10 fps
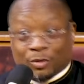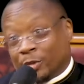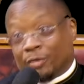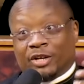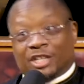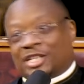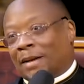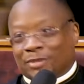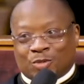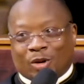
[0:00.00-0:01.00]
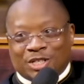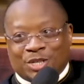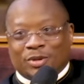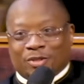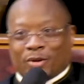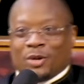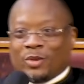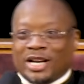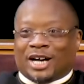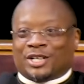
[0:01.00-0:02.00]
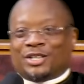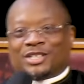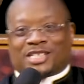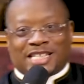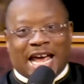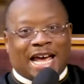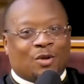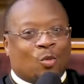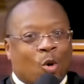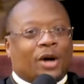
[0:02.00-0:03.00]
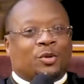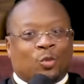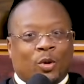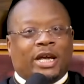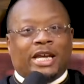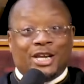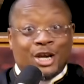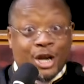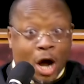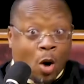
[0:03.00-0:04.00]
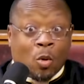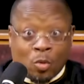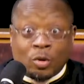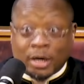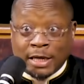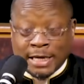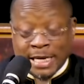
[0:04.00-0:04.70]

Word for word: When we read chapters 1, 2, and 3, we understand what we know.